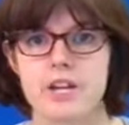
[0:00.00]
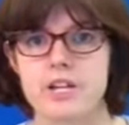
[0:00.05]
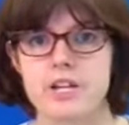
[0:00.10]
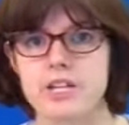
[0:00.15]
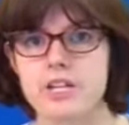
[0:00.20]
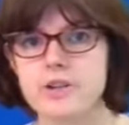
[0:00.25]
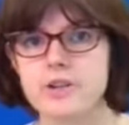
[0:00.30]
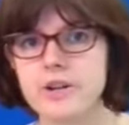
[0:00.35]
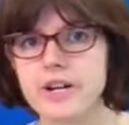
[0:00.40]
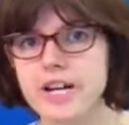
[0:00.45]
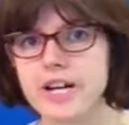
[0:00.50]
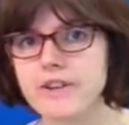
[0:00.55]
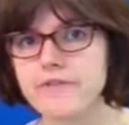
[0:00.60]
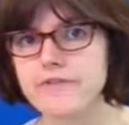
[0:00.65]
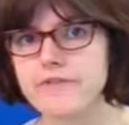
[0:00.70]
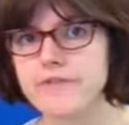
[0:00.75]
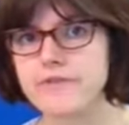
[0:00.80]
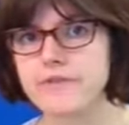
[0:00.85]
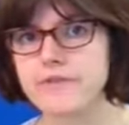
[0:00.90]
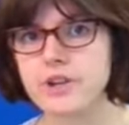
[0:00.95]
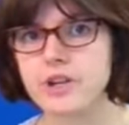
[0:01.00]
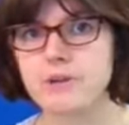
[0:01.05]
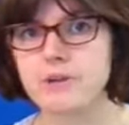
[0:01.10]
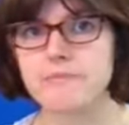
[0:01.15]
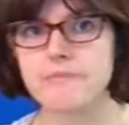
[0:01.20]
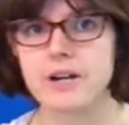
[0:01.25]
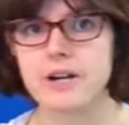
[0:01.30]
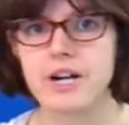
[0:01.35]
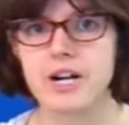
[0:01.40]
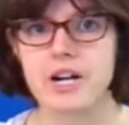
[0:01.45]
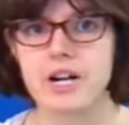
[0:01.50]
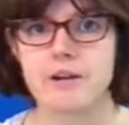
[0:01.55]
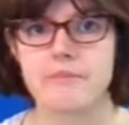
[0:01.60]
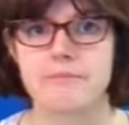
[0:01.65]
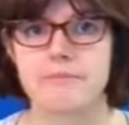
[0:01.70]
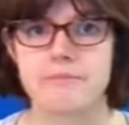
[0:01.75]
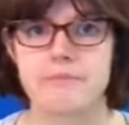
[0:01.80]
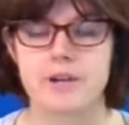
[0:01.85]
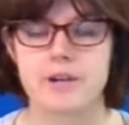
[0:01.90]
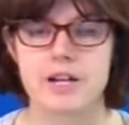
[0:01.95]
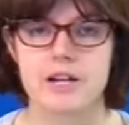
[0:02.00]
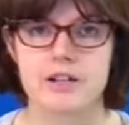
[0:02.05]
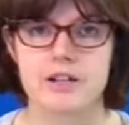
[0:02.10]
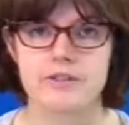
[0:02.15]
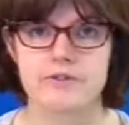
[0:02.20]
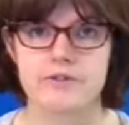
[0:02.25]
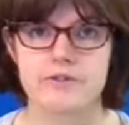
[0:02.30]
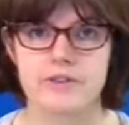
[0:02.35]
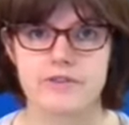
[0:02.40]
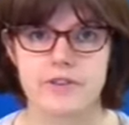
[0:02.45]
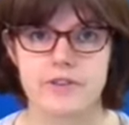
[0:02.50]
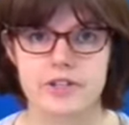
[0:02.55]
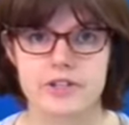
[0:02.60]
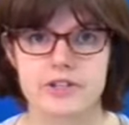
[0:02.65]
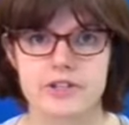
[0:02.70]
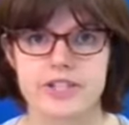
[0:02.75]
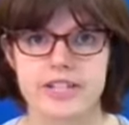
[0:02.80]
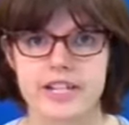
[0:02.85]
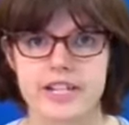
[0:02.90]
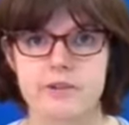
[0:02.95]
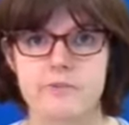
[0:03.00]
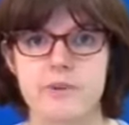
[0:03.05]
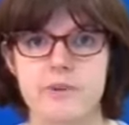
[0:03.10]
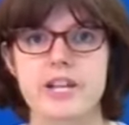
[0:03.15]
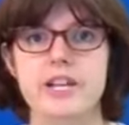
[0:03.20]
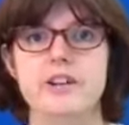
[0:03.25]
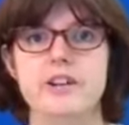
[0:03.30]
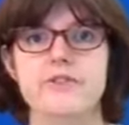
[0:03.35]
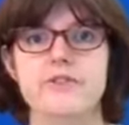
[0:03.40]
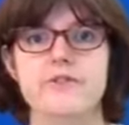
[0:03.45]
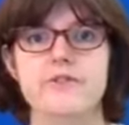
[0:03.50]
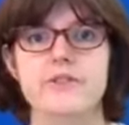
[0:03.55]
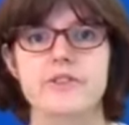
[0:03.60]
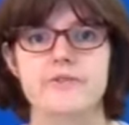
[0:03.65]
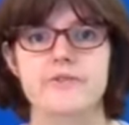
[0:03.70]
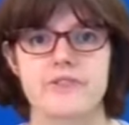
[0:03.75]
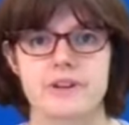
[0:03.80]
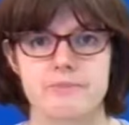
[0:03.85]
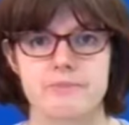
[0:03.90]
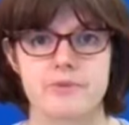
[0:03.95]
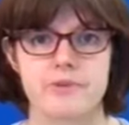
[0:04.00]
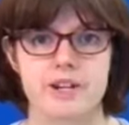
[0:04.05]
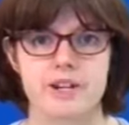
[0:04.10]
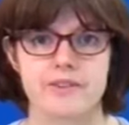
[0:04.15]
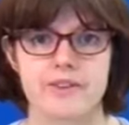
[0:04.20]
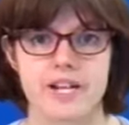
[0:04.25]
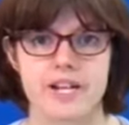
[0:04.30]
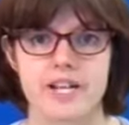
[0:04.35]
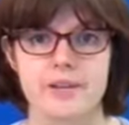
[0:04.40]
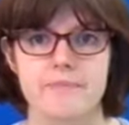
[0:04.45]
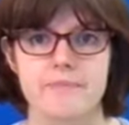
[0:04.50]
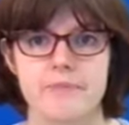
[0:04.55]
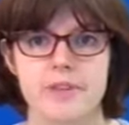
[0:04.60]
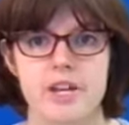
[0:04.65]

You have from the first or second week of February